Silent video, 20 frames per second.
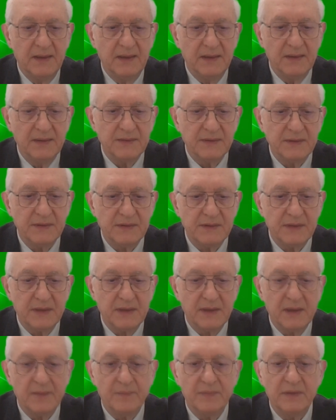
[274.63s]
and
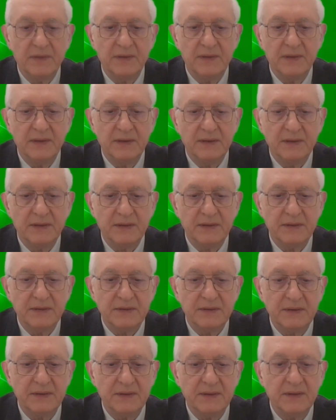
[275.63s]
sustainable
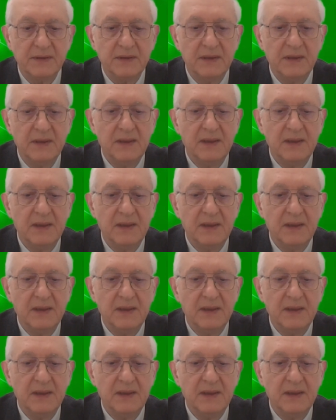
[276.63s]
dentistry